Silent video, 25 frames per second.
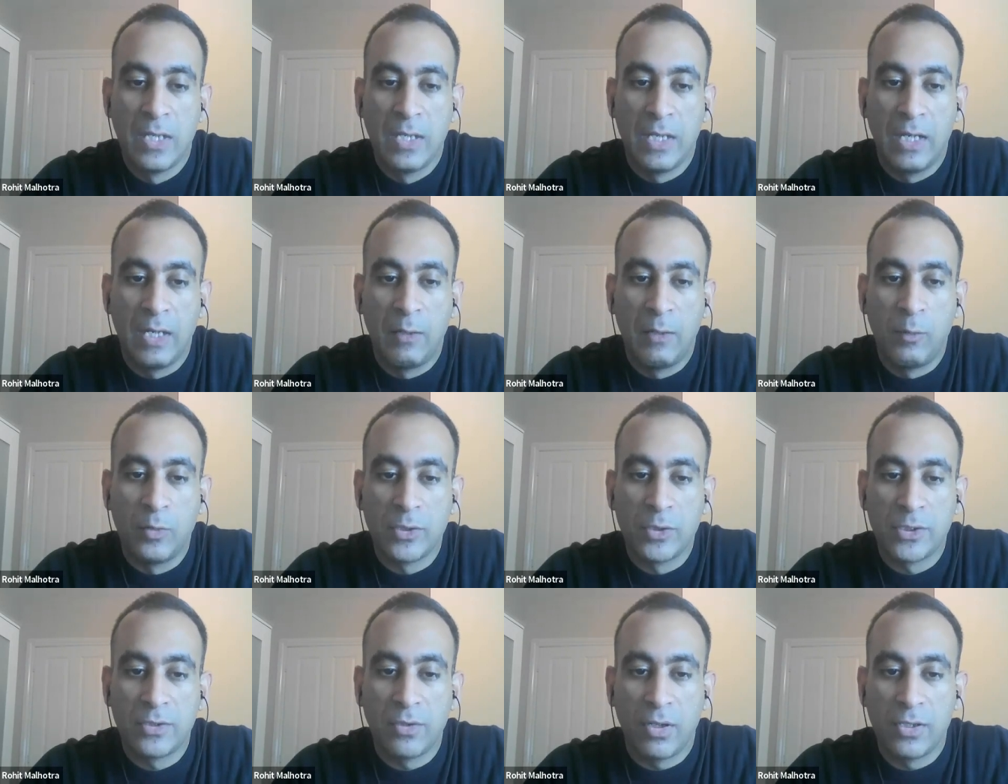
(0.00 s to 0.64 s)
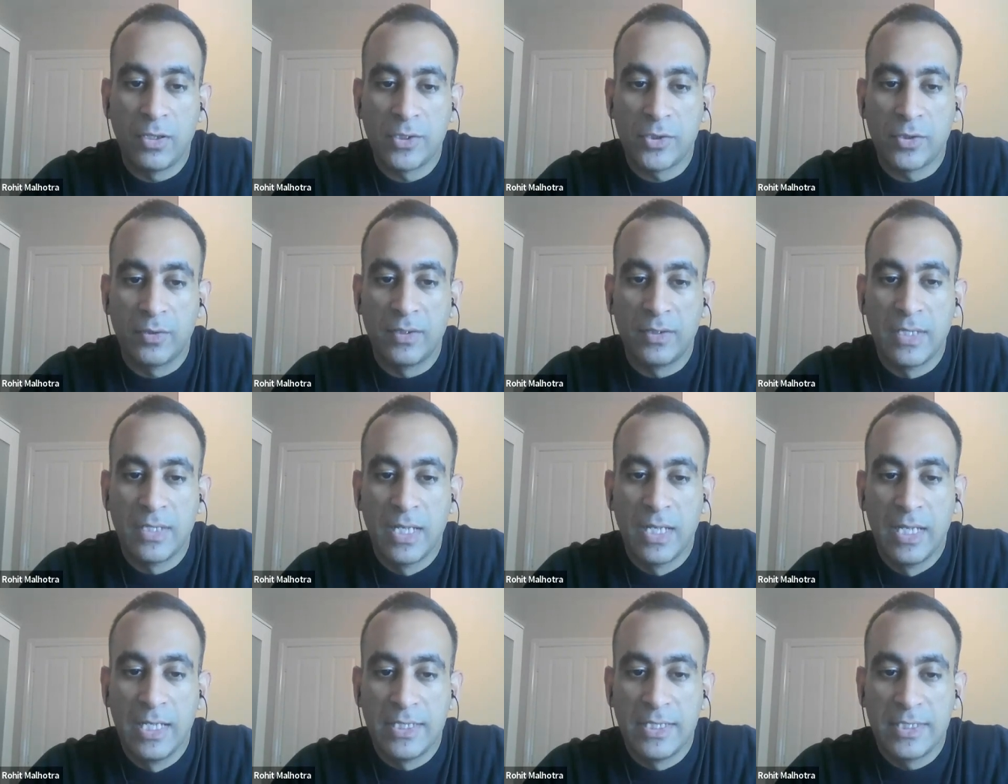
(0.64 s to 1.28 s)
was launched on
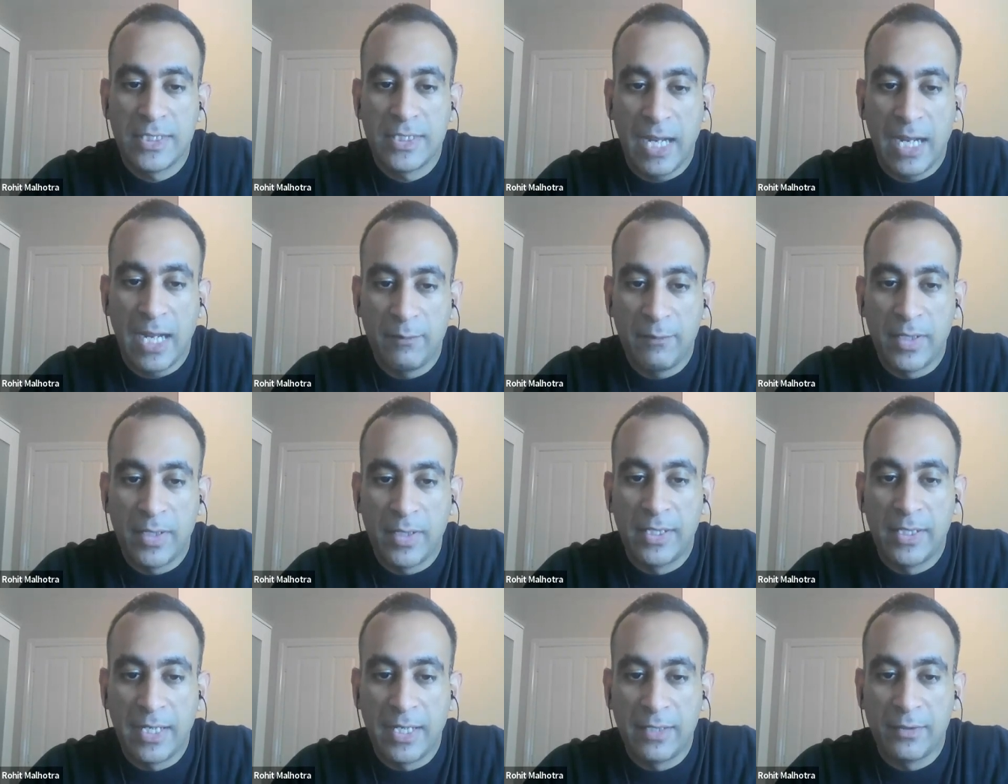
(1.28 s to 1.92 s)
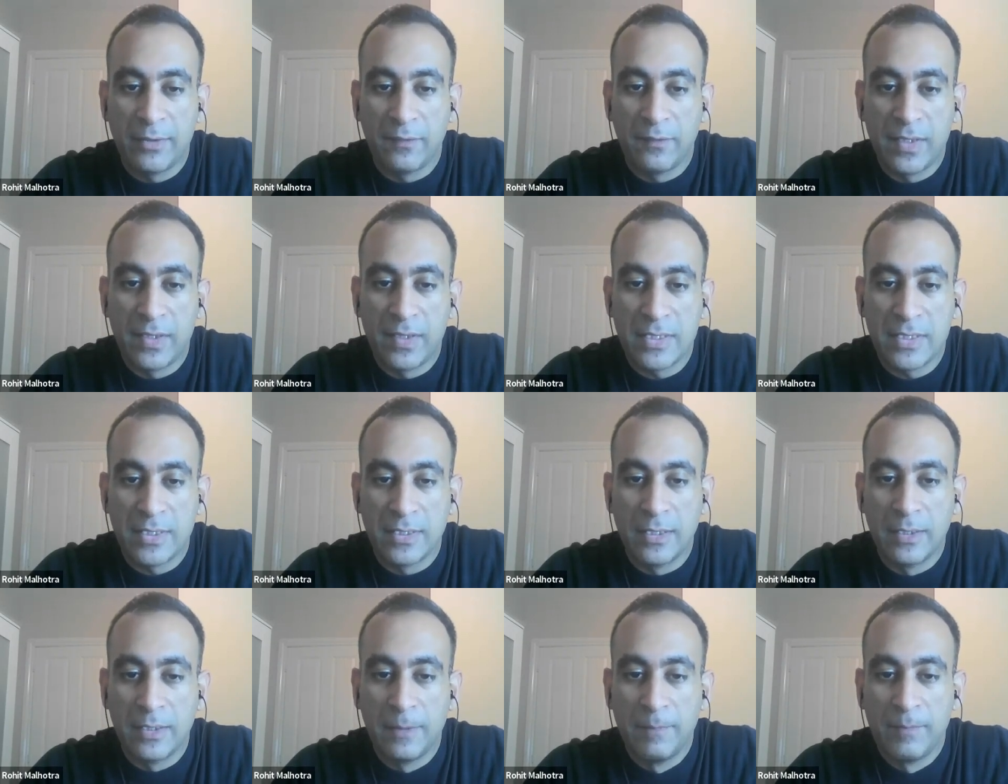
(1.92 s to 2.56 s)
January 10th of this
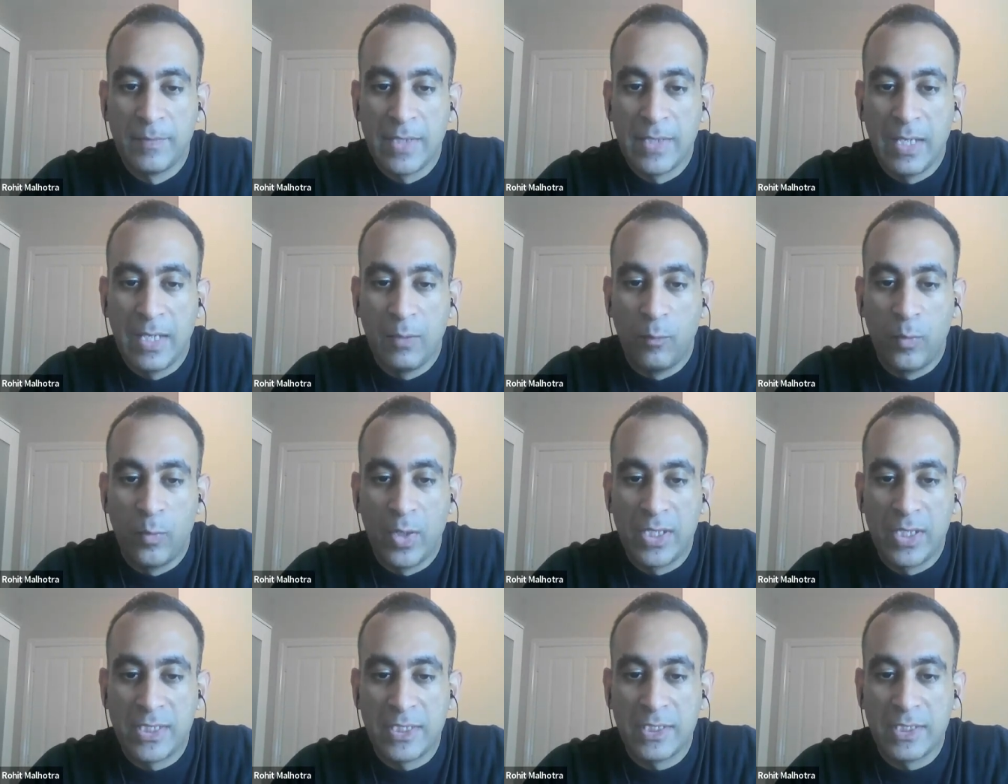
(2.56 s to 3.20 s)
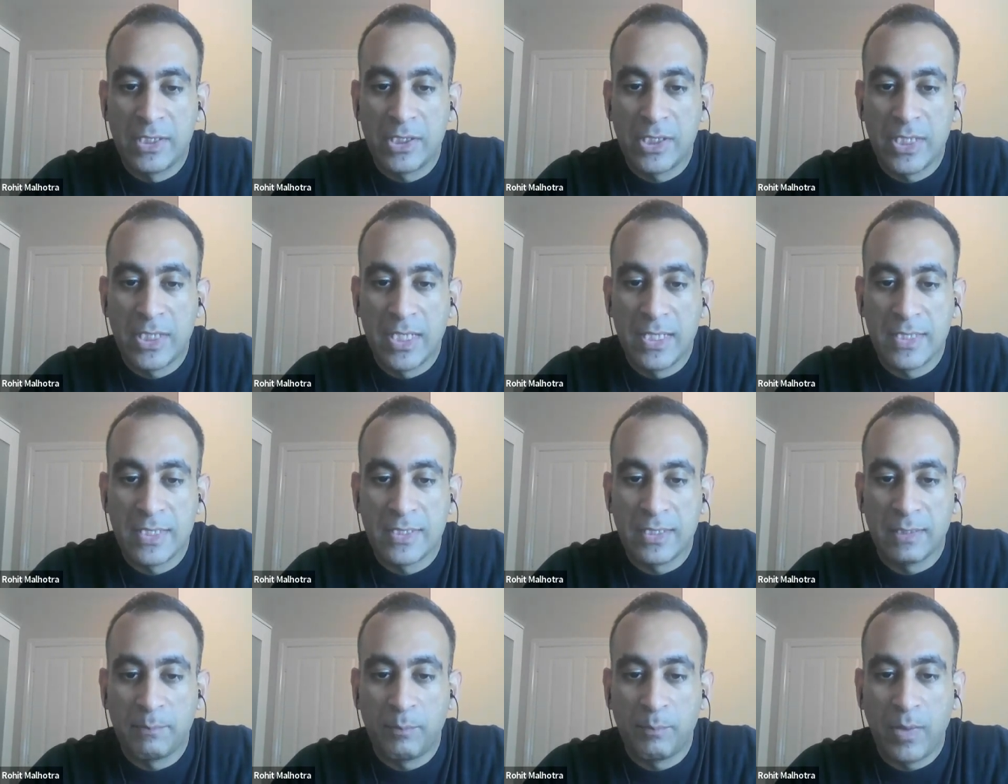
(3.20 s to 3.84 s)
year, where she
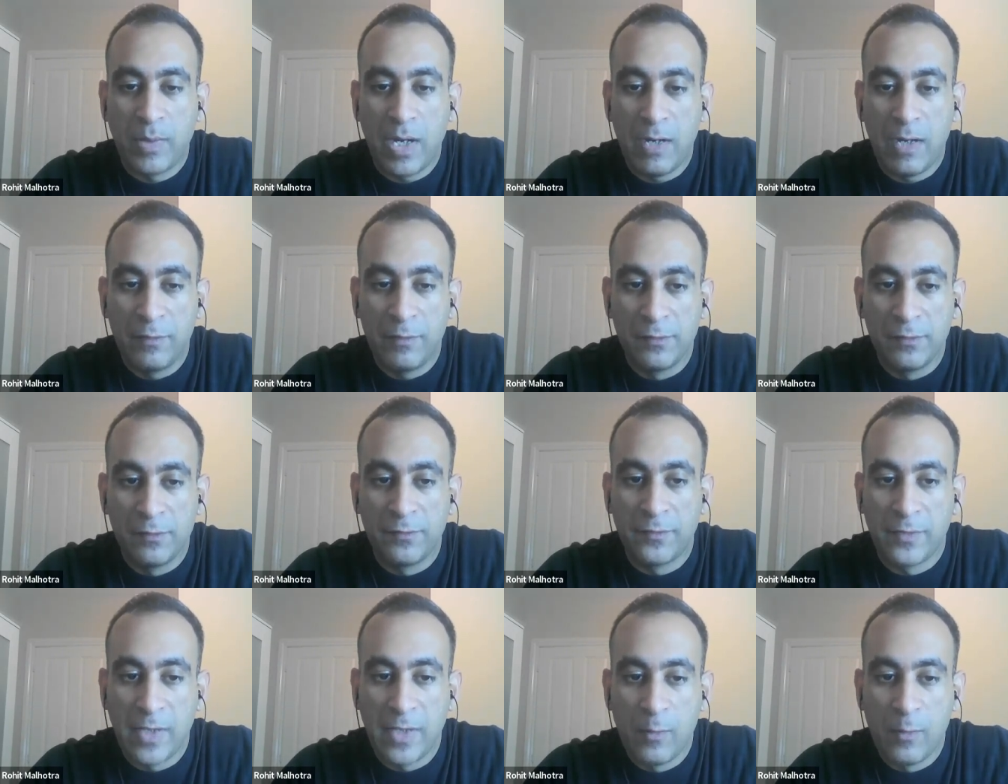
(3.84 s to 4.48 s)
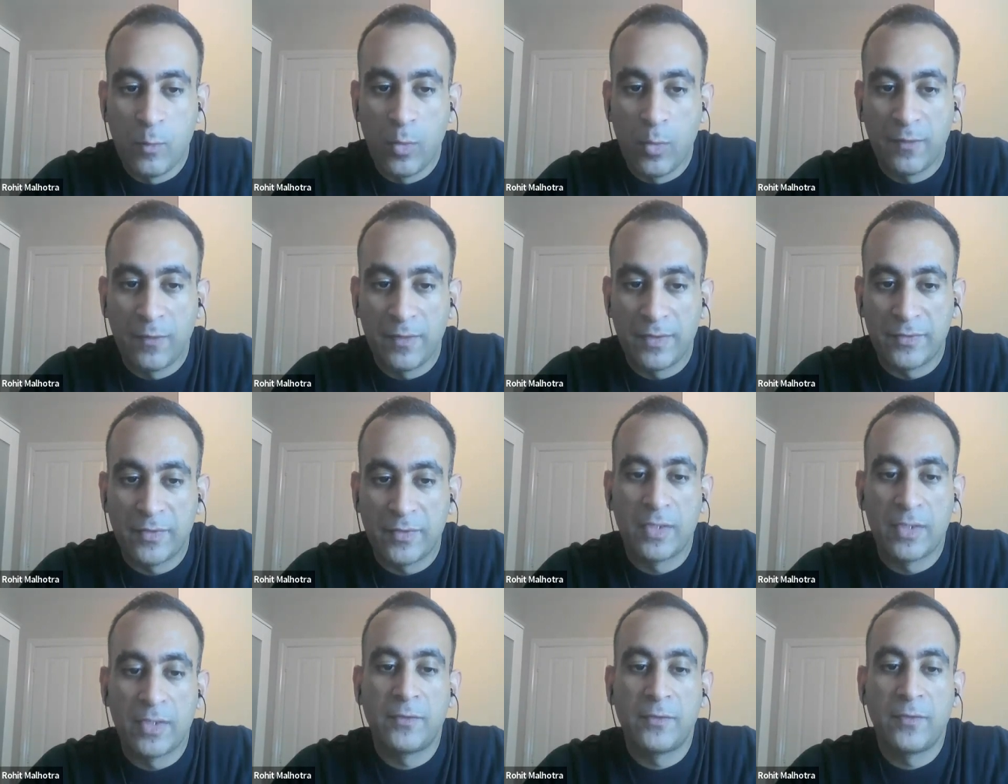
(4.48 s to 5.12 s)
shares a powerful framework for
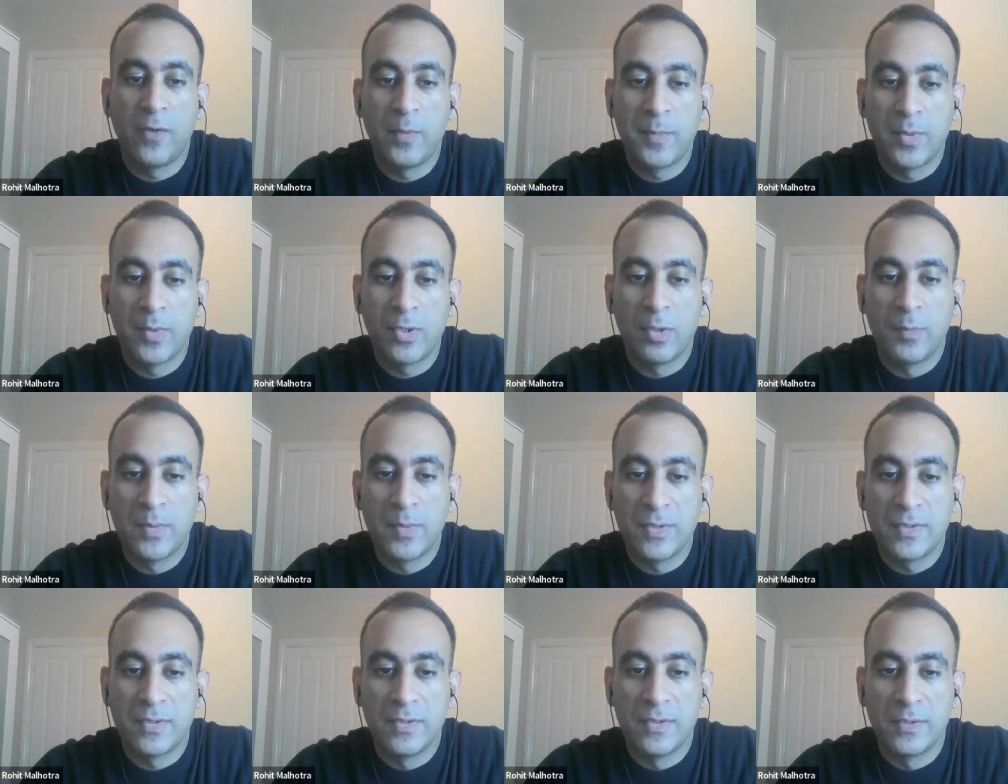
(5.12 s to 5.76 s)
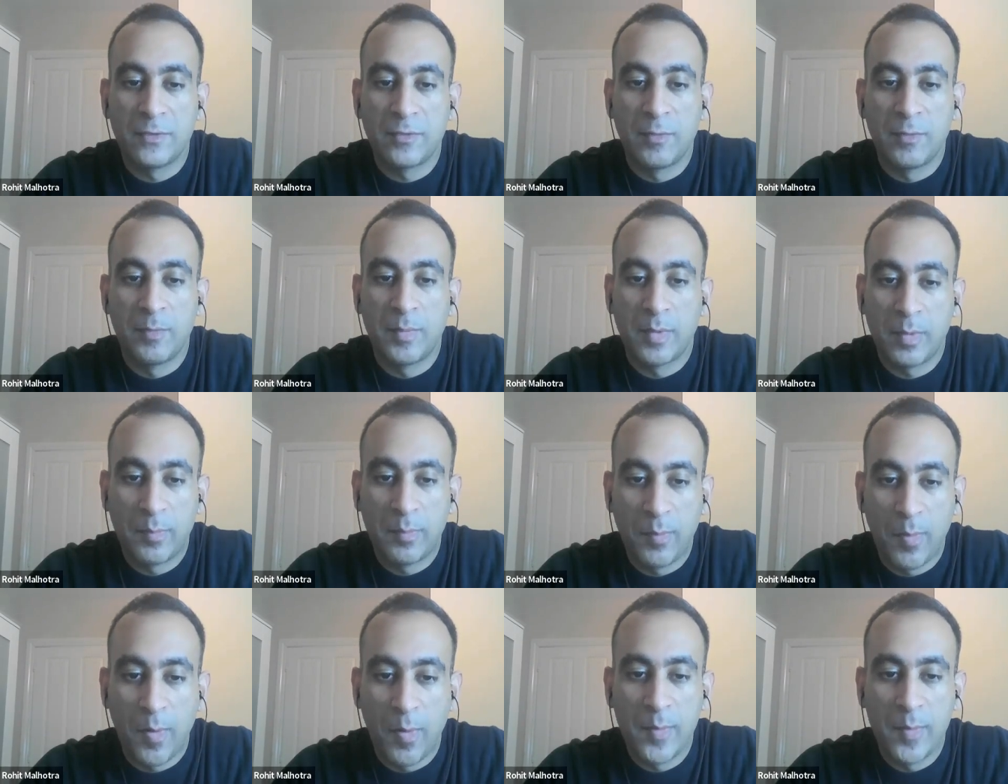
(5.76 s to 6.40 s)
transforming a business from a
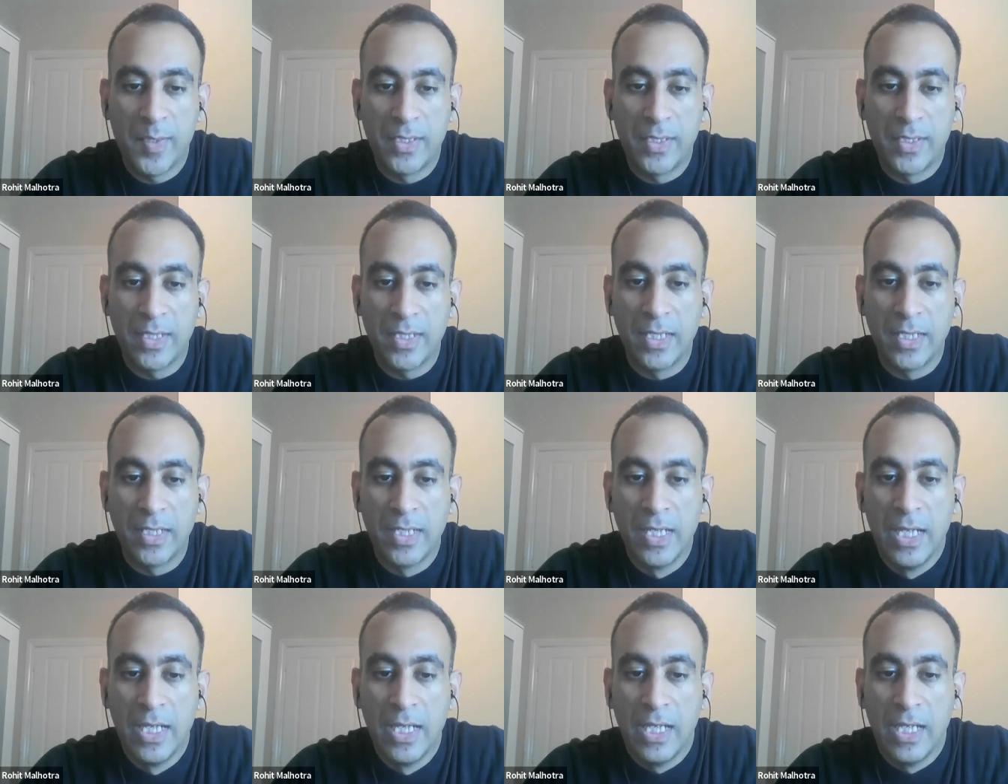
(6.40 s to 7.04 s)
commodity